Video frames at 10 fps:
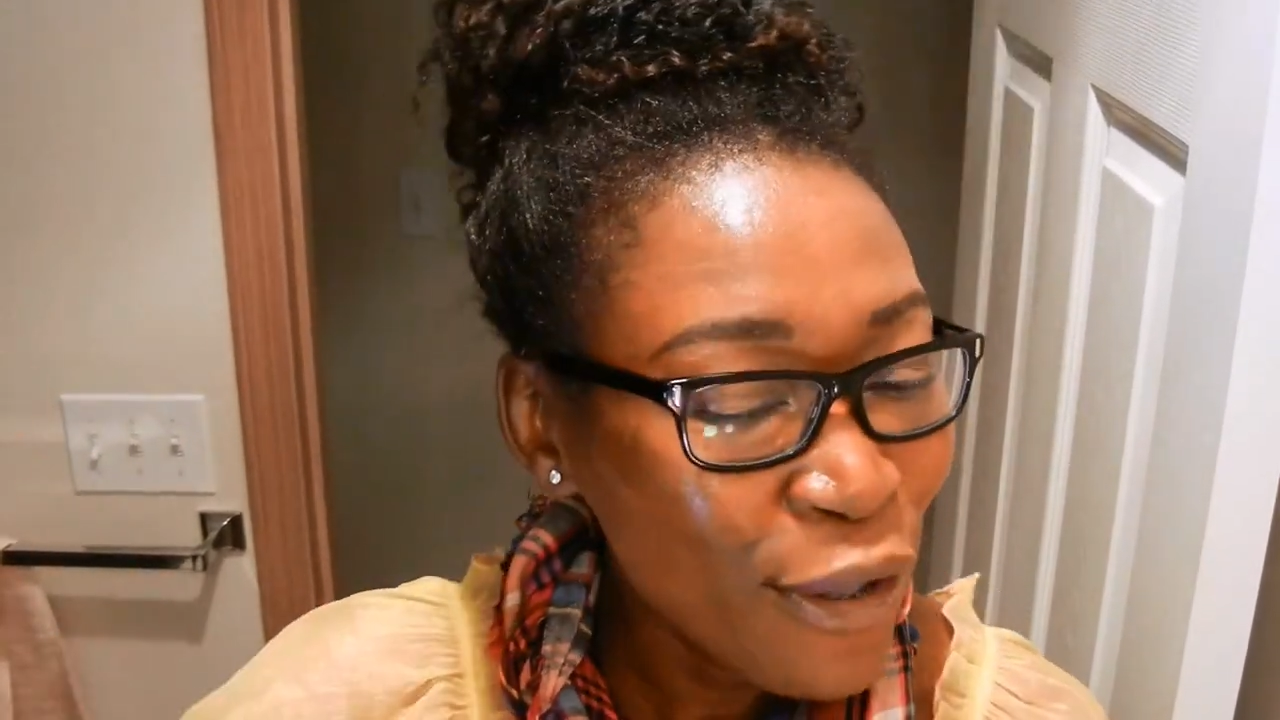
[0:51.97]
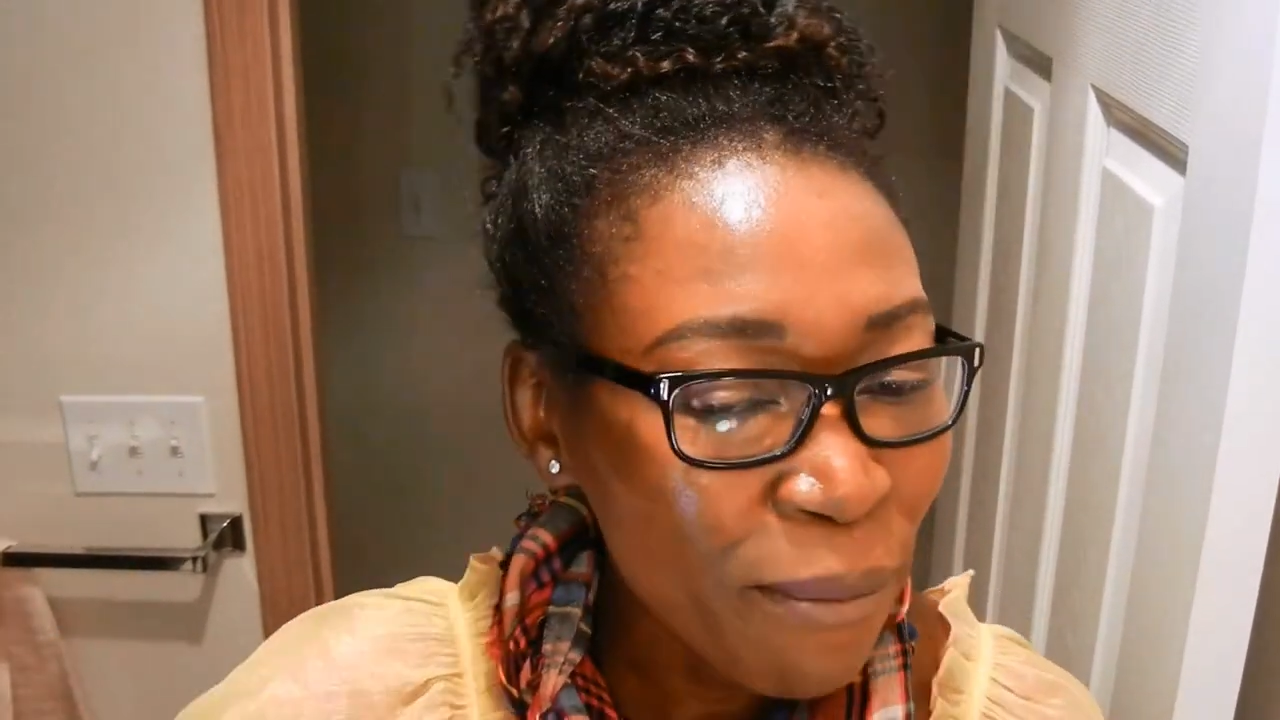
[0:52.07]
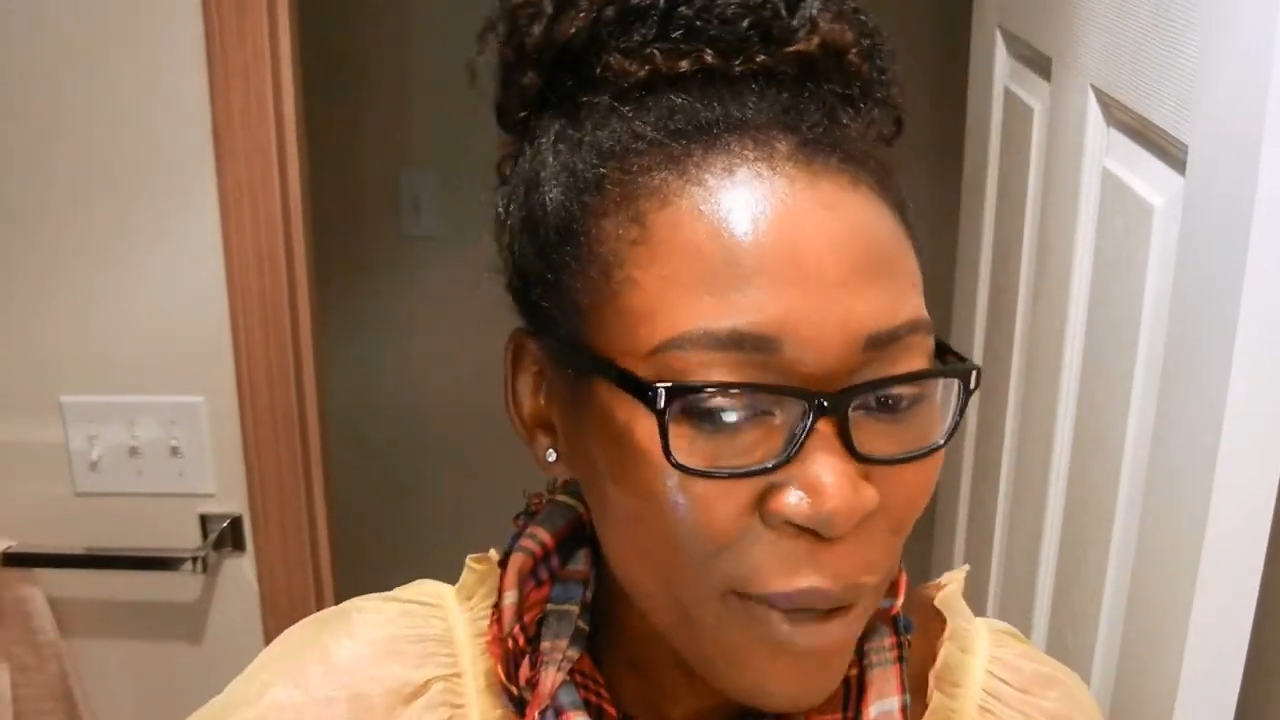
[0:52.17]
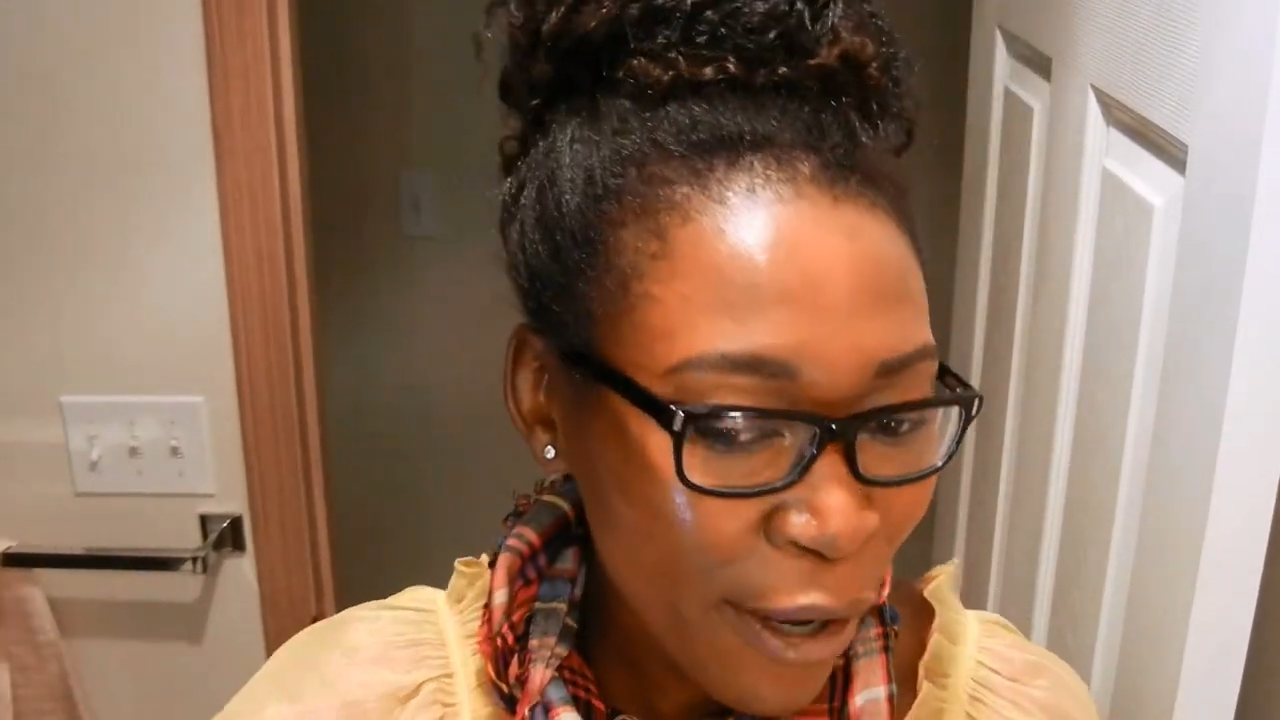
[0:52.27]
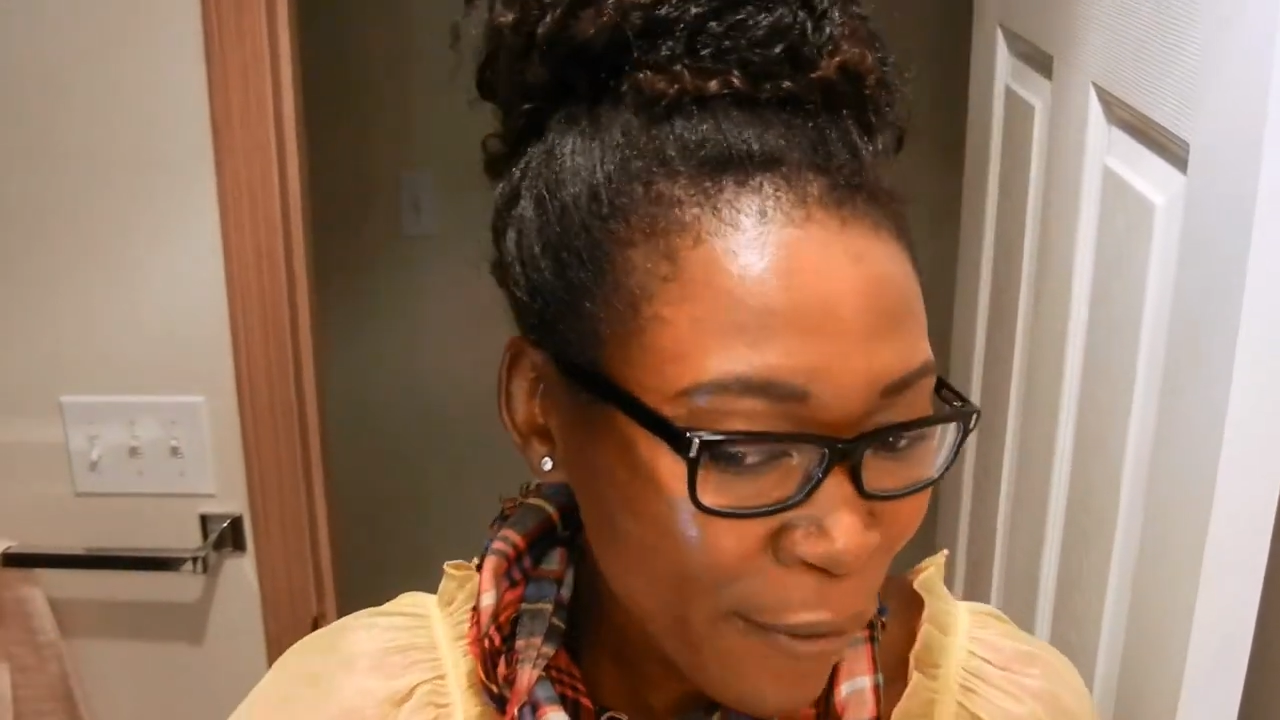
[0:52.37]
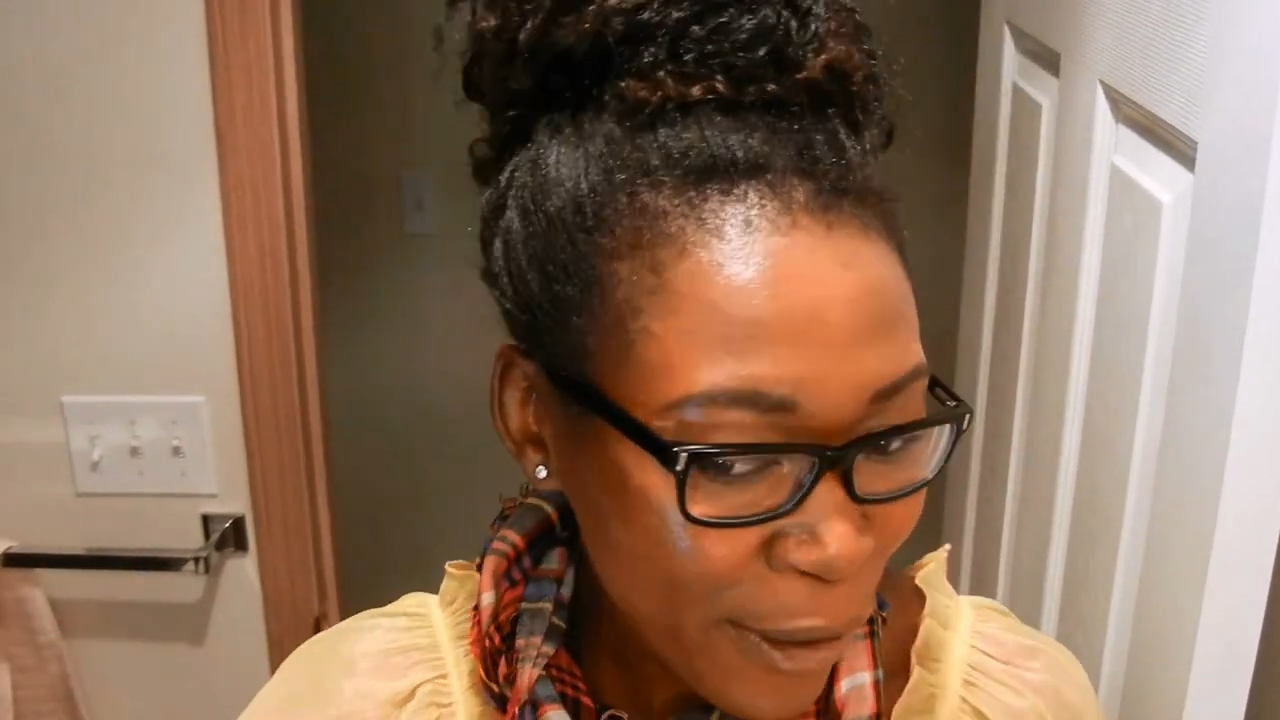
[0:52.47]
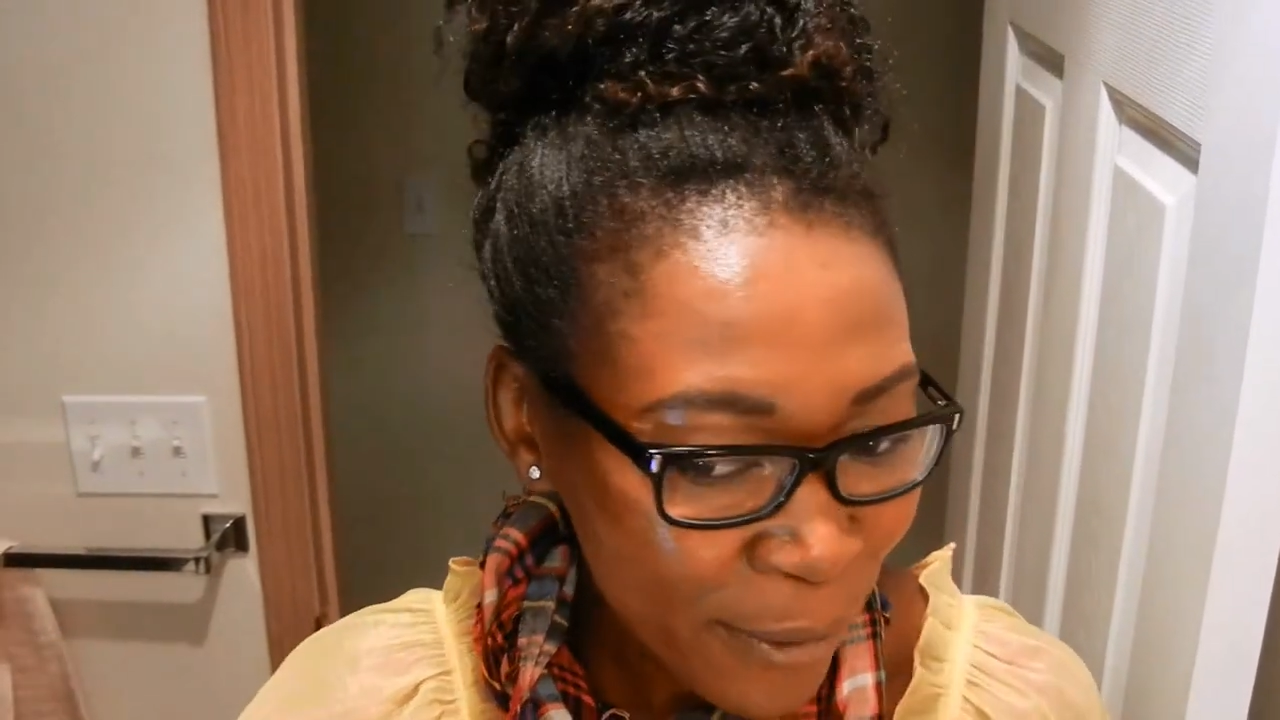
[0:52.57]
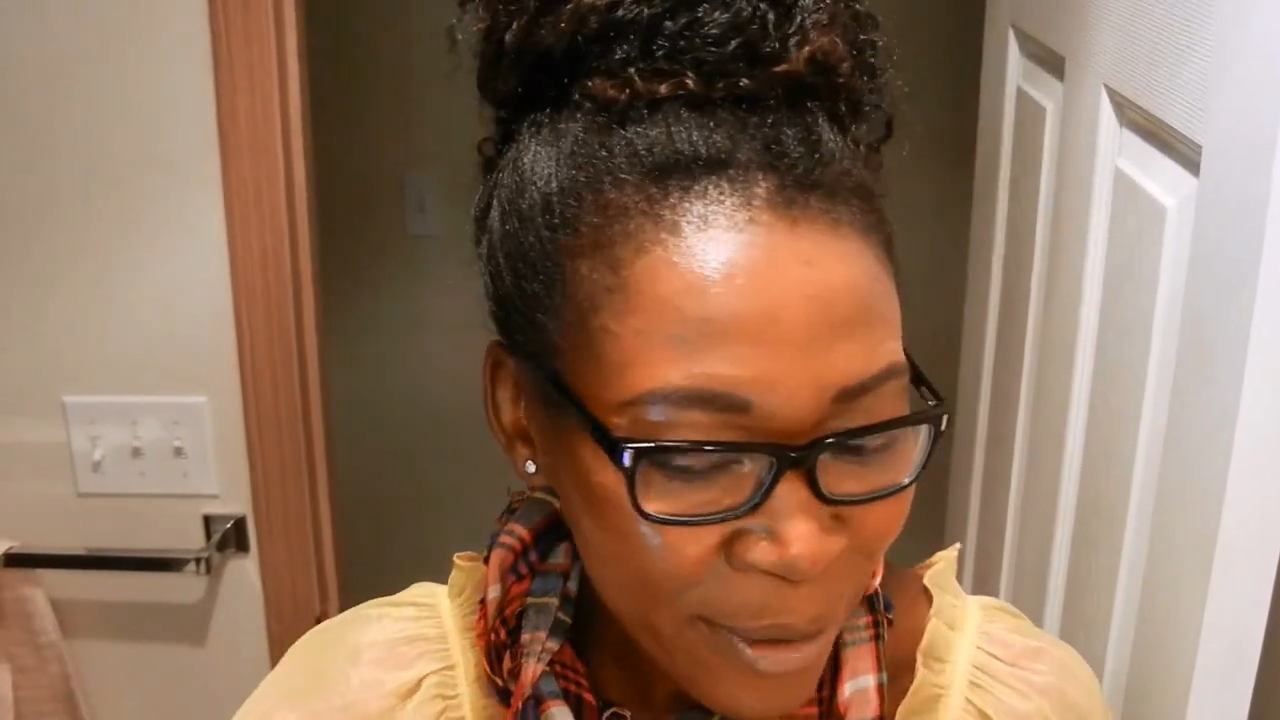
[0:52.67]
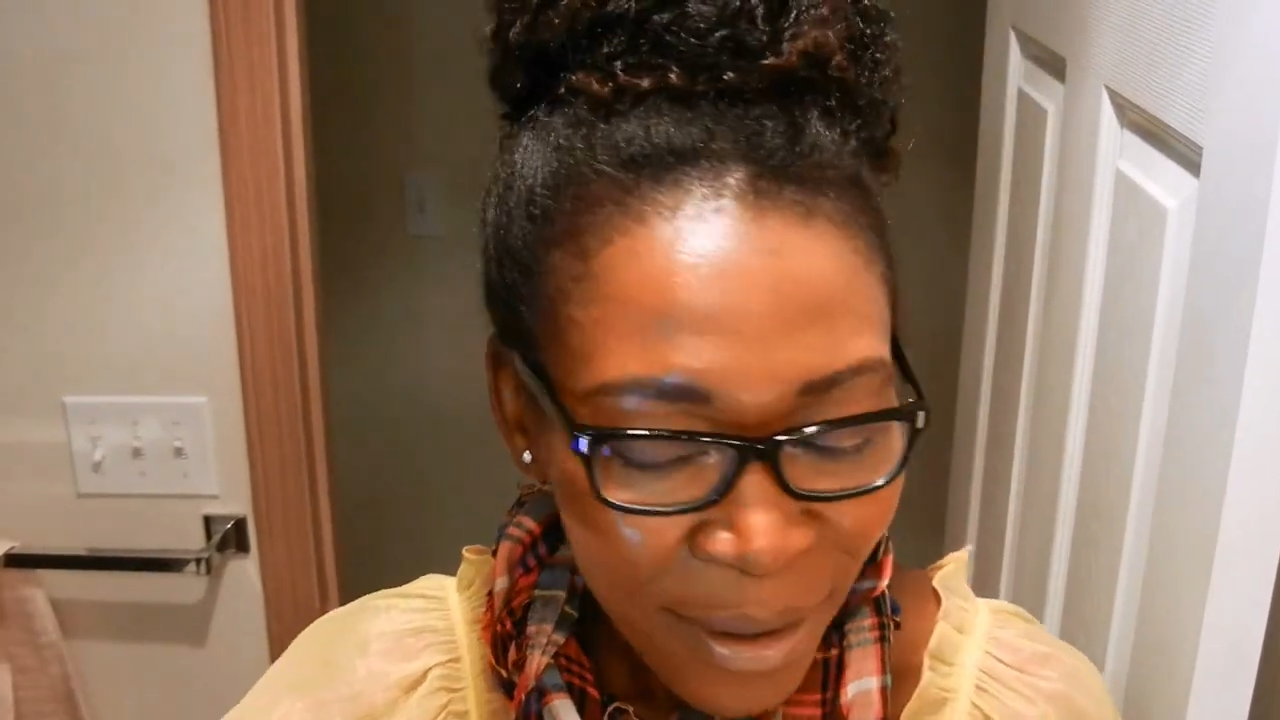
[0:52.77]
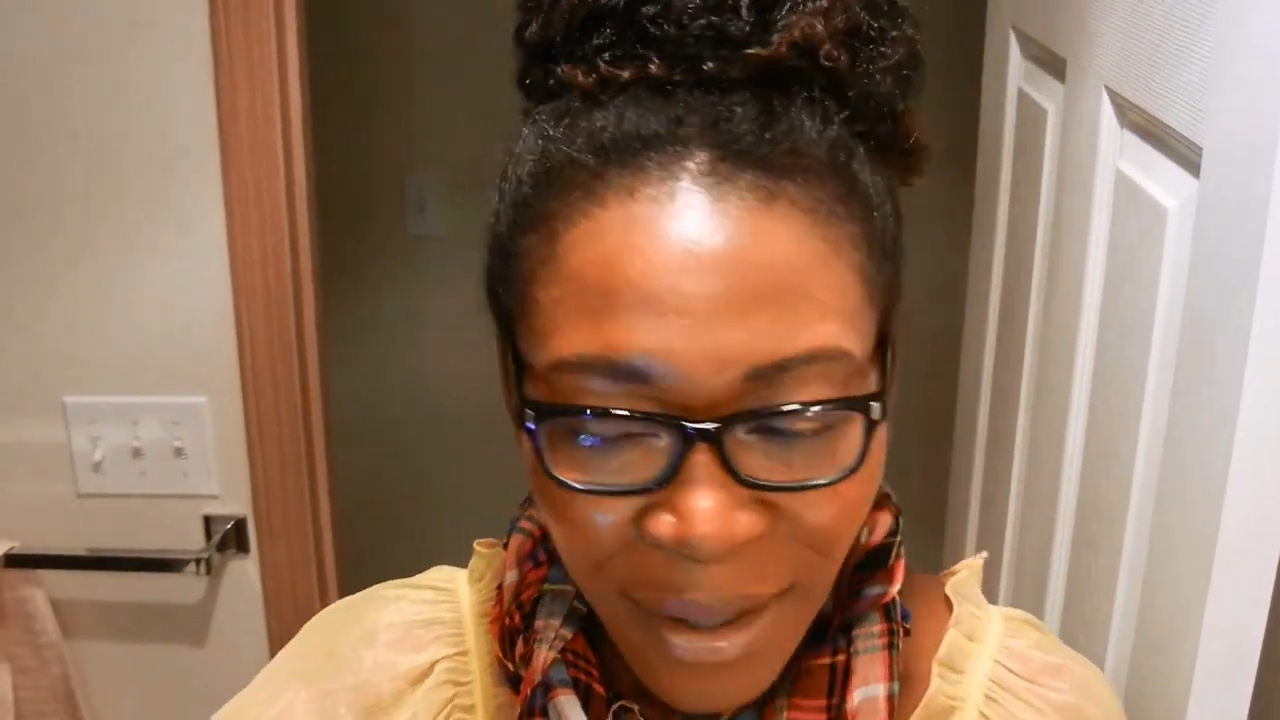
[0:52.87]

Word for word: tomorrow